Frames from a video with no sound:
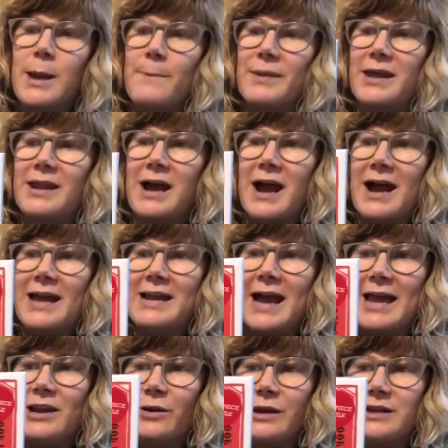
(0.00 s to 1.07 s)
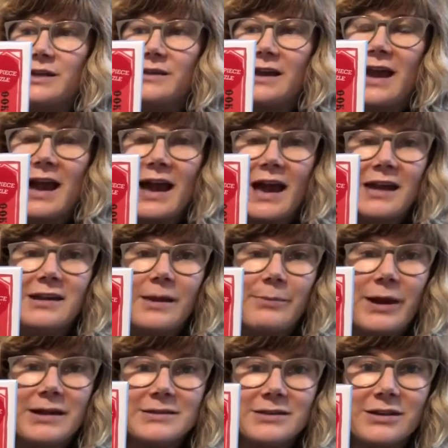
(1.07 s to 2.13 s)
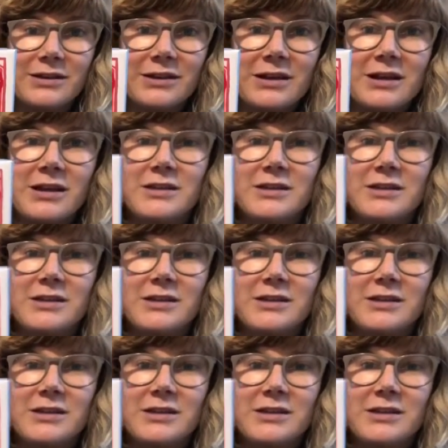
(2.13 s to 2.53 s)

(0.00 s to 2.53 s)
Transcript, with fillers: but I had no idea they had a puzzle.